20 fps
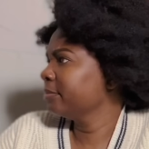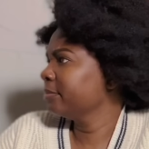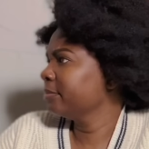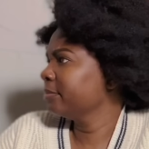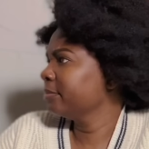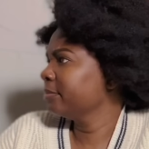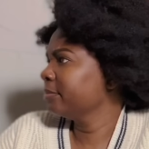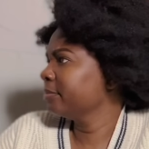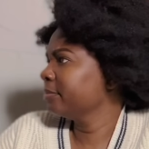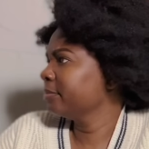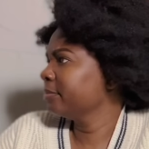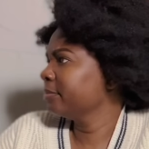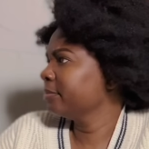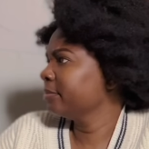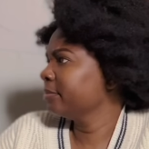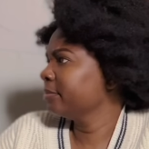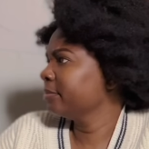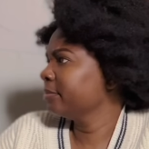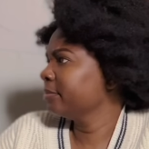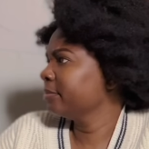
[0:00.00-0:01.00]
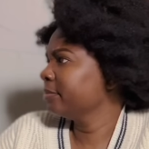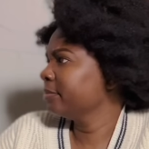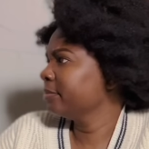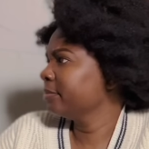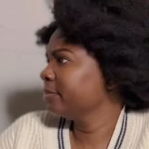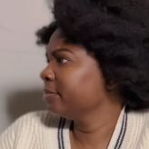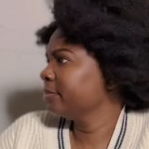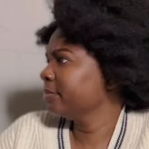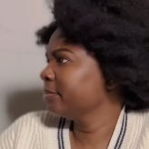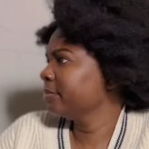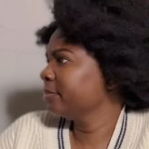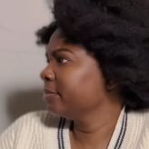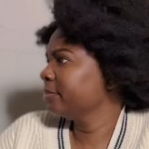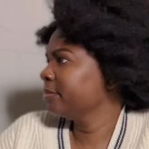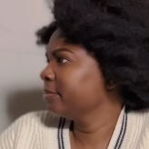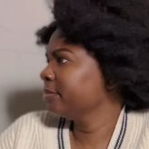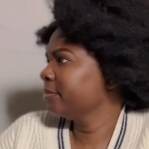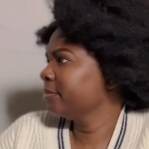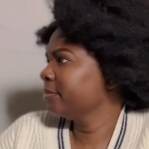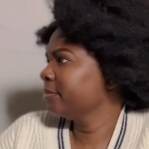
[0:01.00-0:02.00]

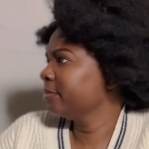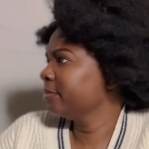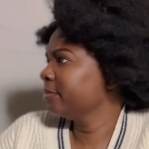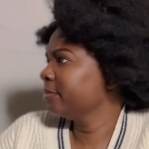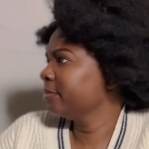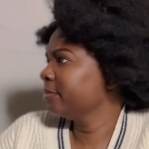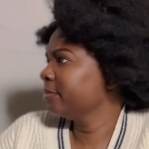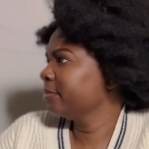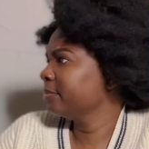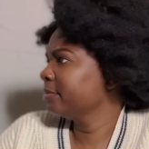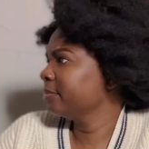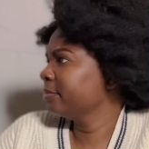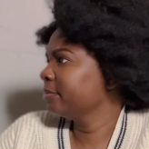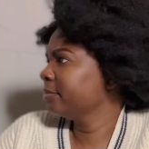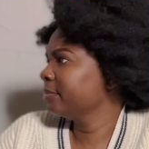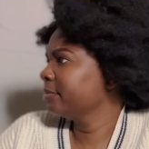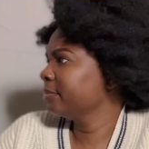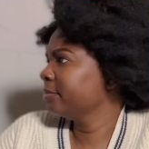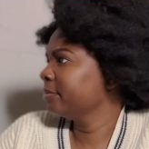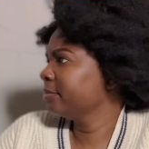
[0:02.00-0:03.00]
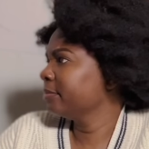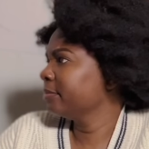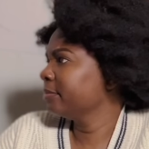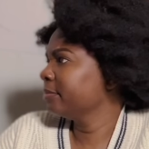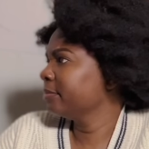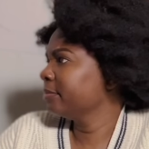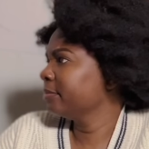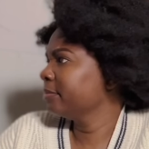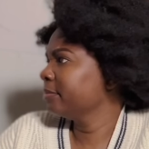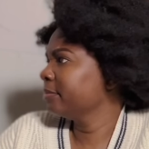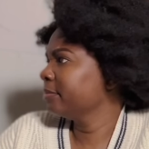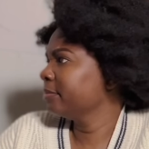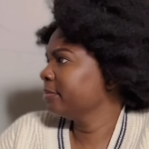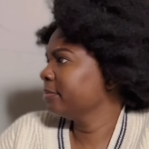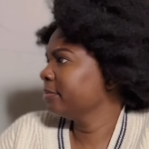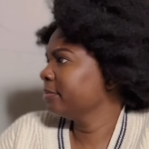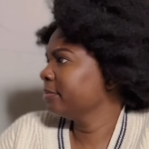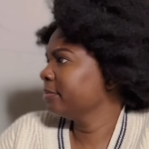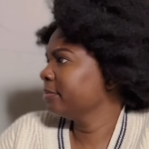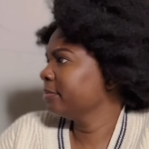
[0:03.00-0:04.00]

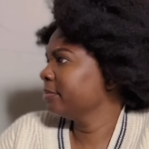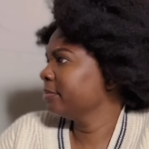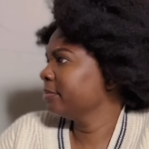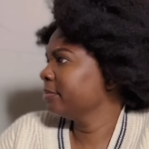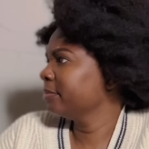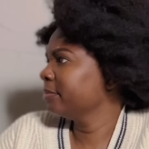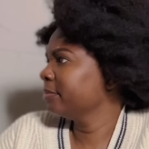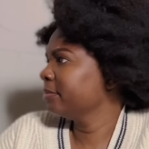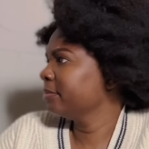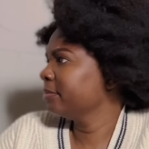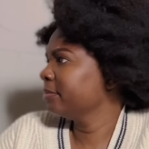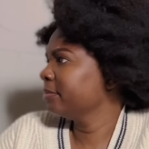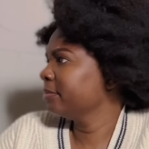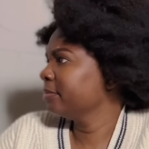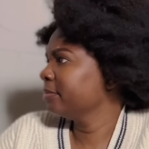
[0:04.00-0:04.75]
(no one is talking)